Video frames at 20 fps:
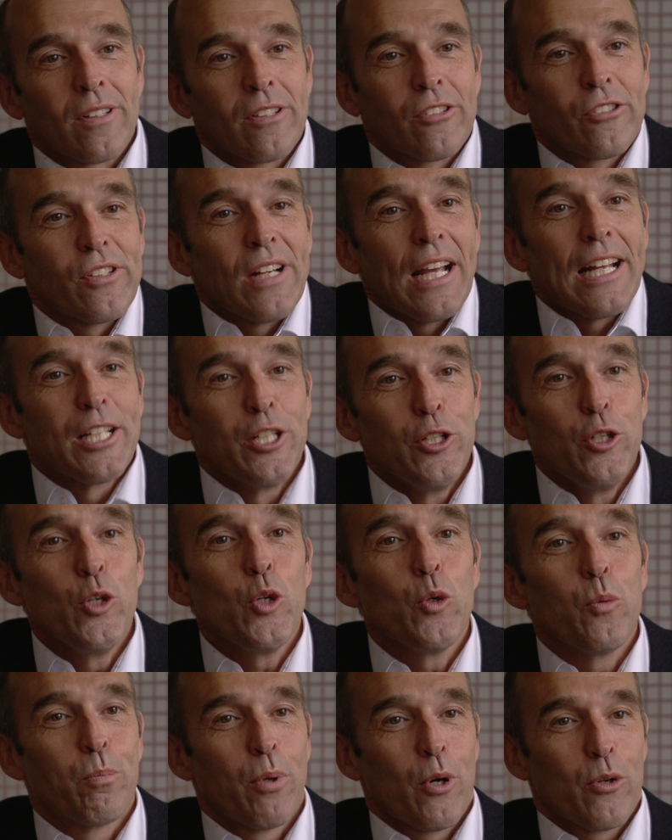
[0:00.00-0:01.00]
create
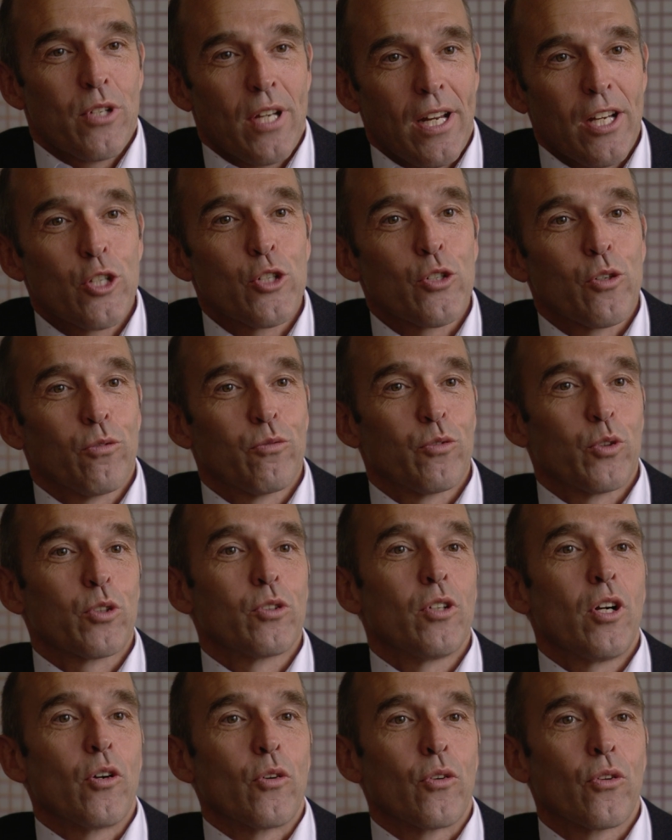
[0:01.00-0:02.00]
new potential for
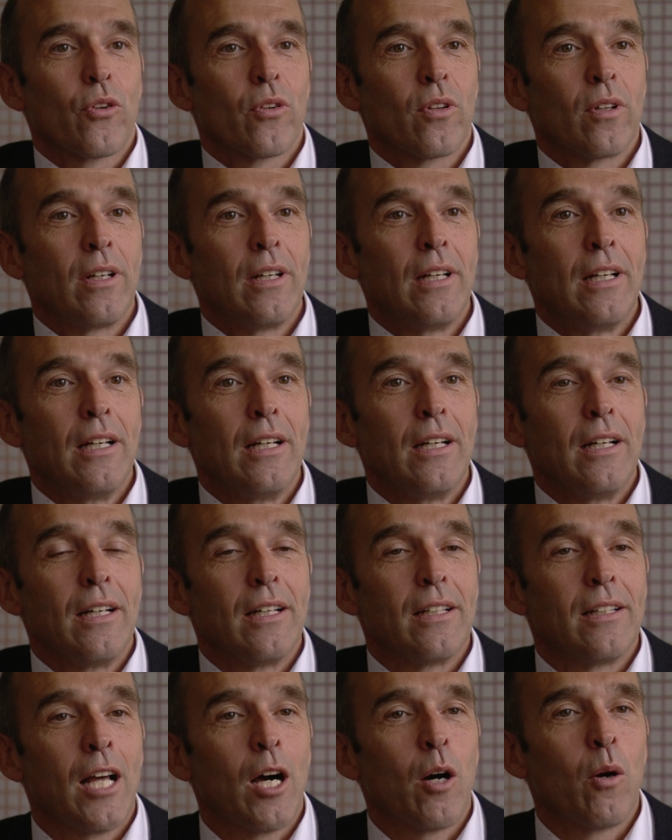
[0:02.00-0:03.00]
growth.
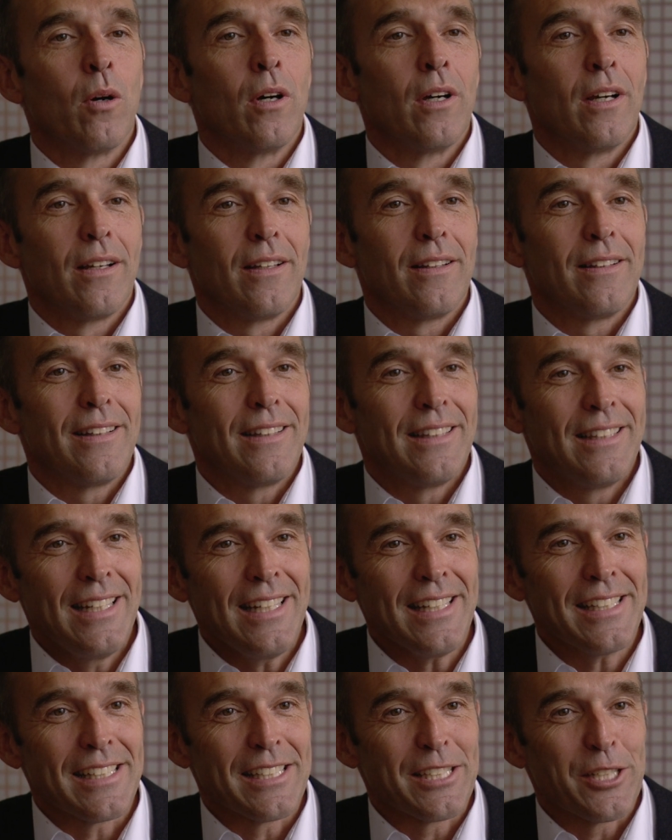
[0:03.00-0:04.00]
Now,
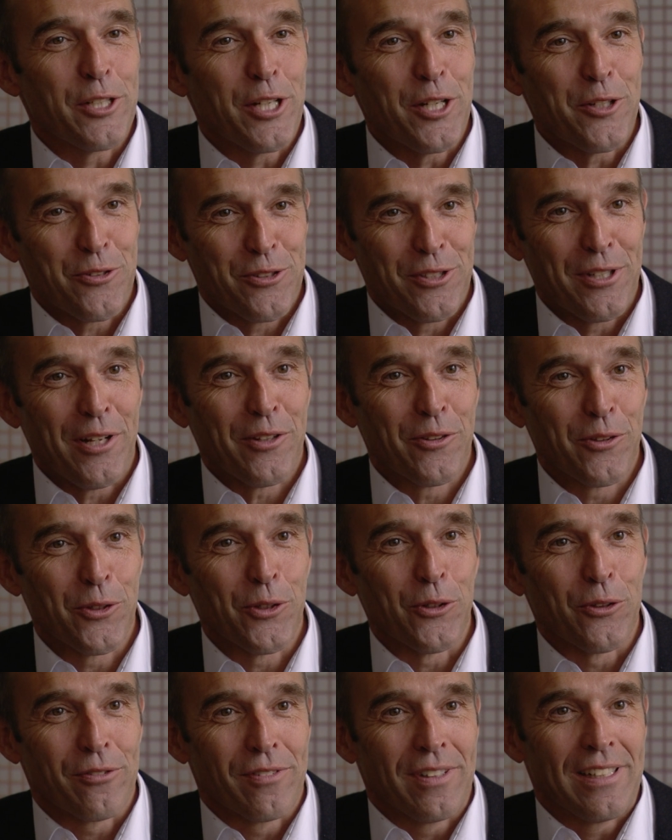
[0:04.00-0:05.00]
this is an interesting
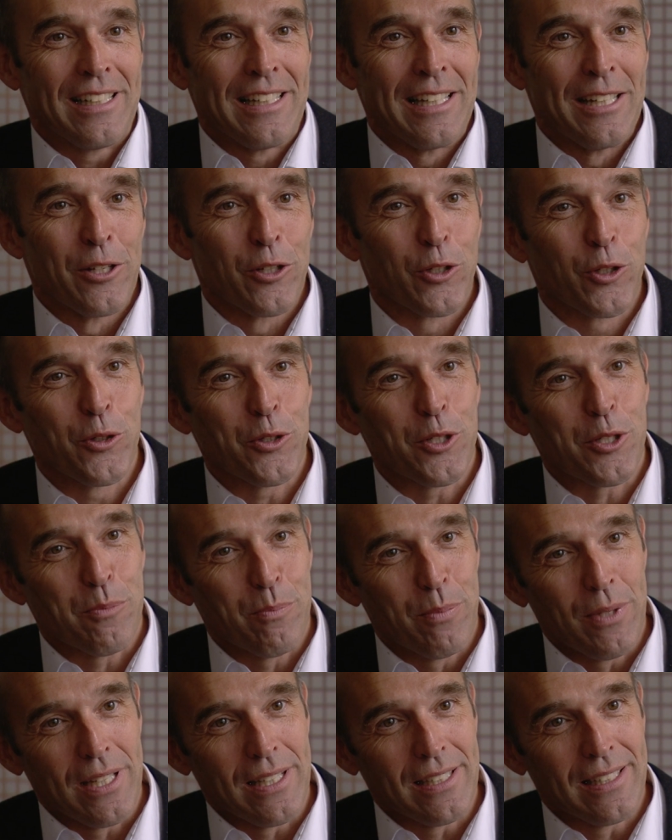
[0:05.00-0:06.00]
thought. Could
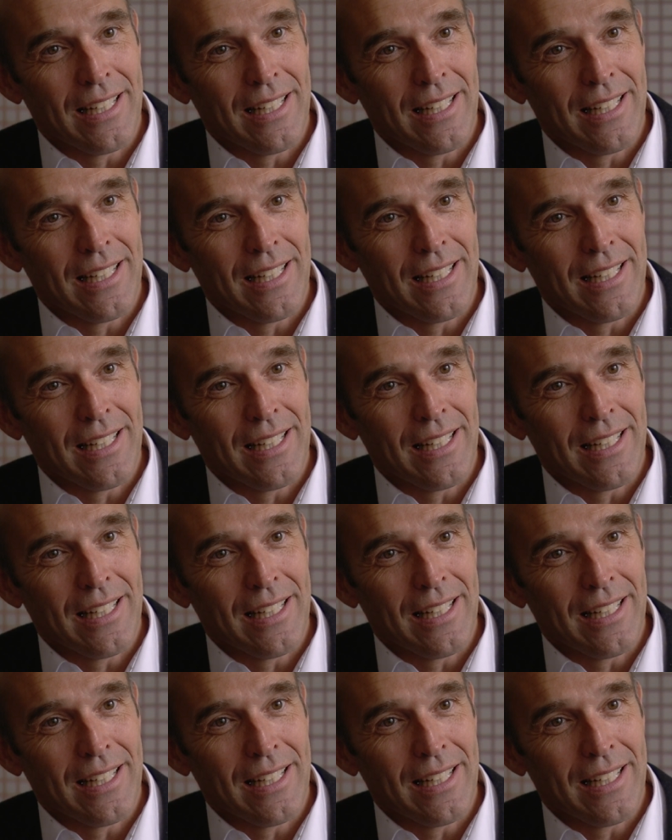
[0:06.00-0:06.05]
it be